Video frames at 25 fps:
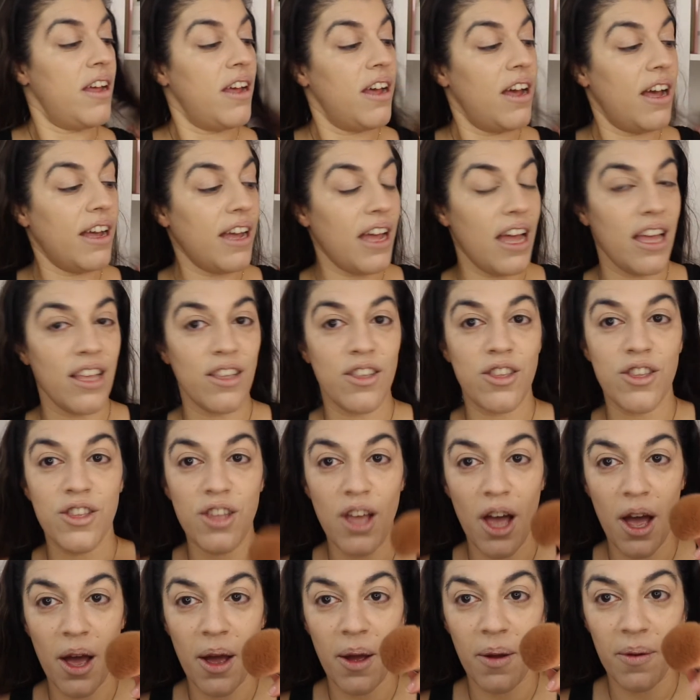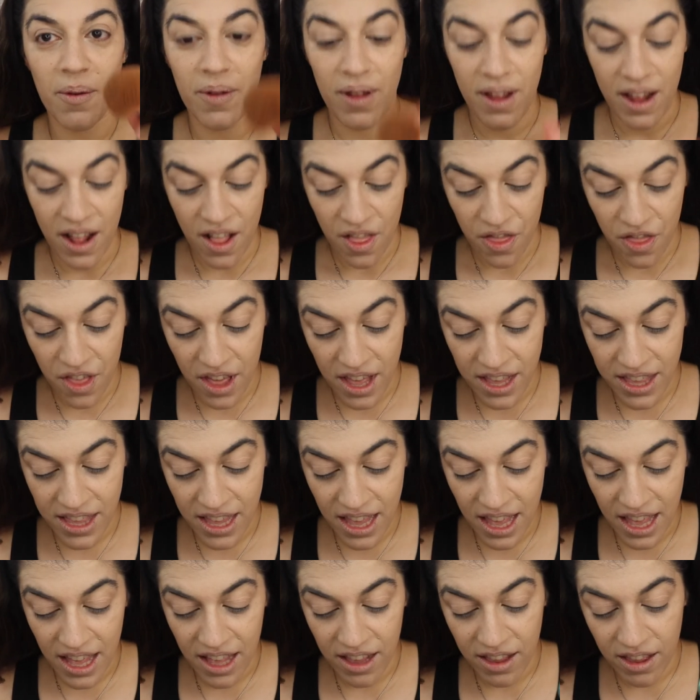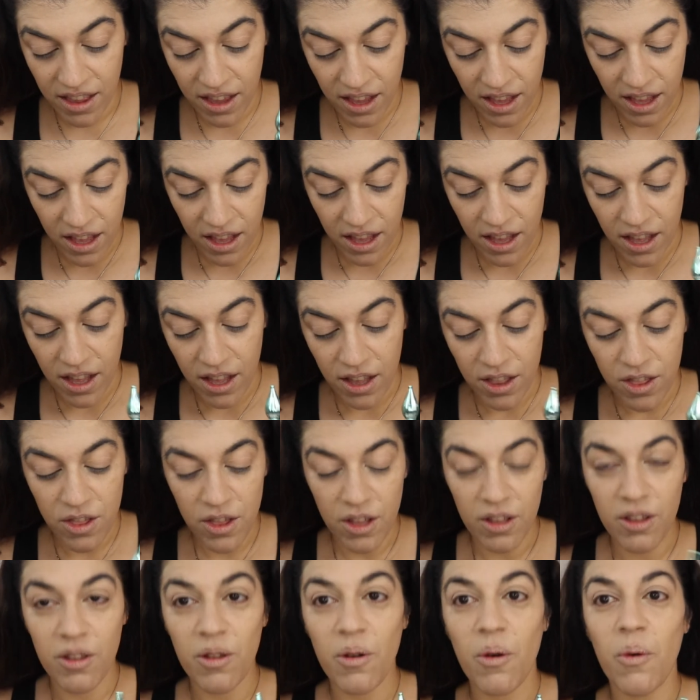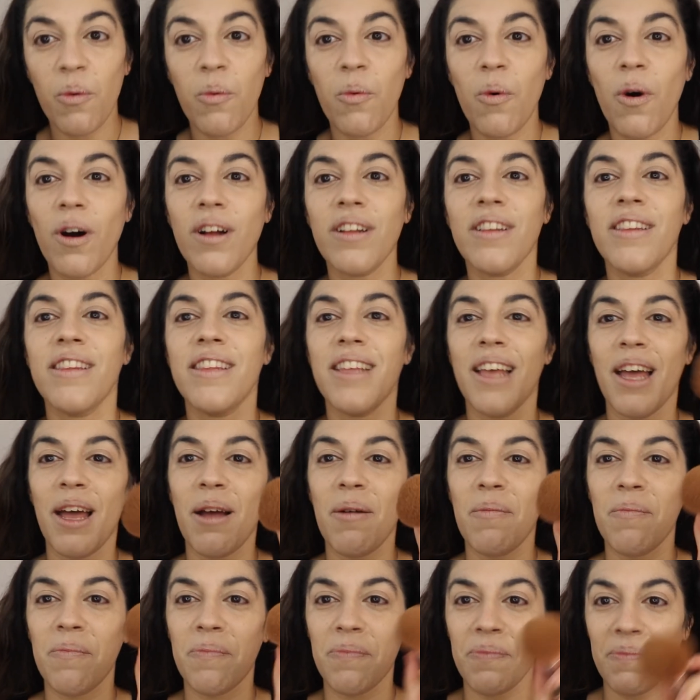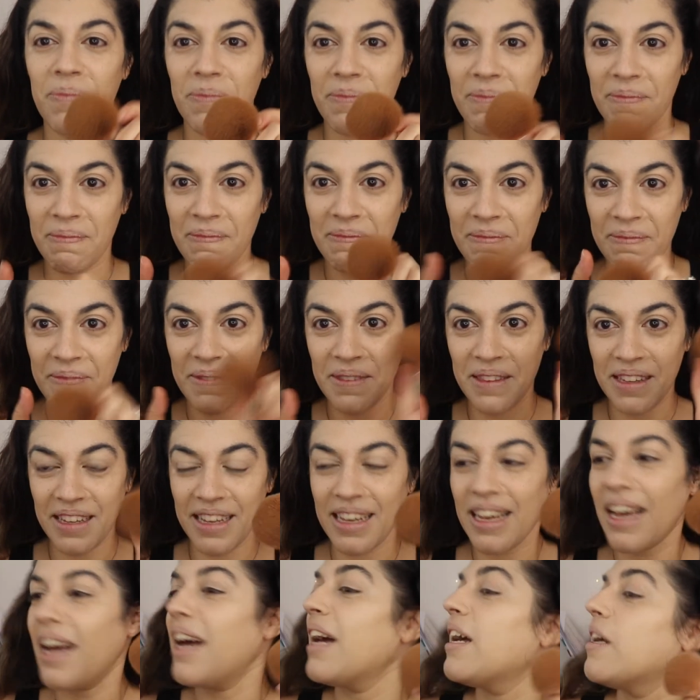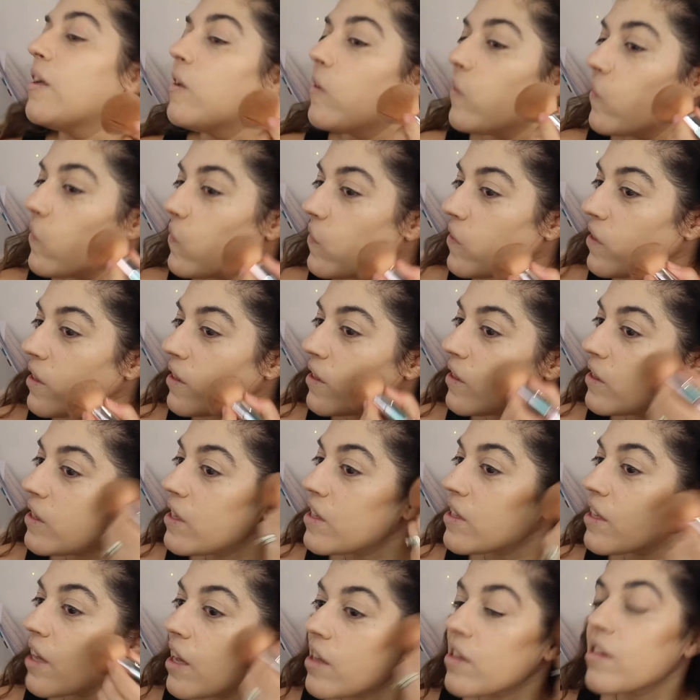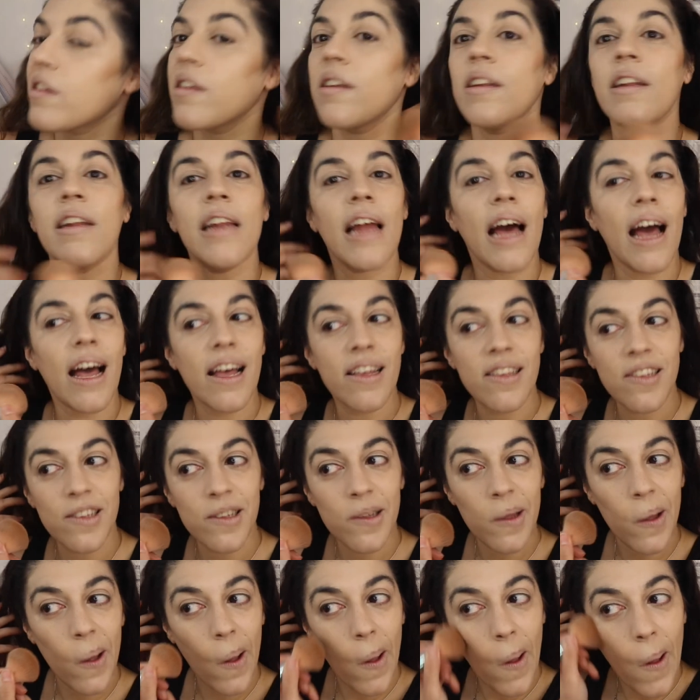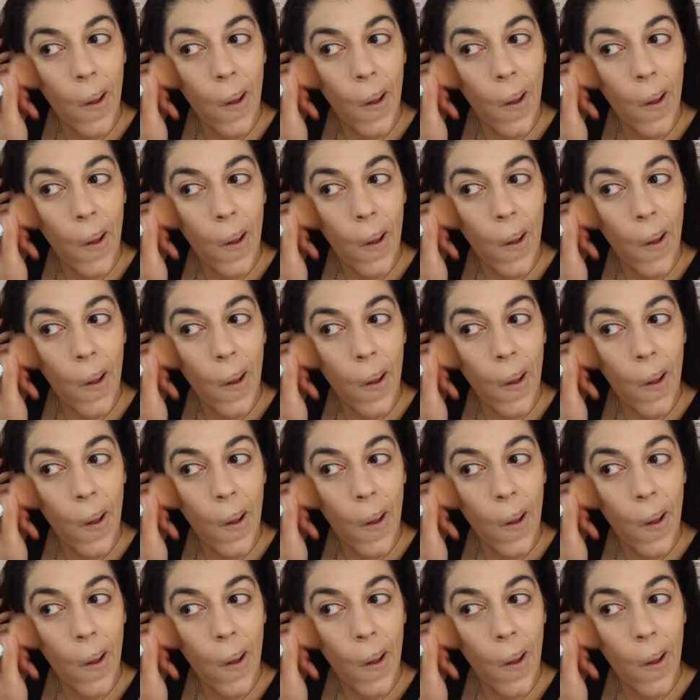Okay, so this is just one dip, okay, and this has to last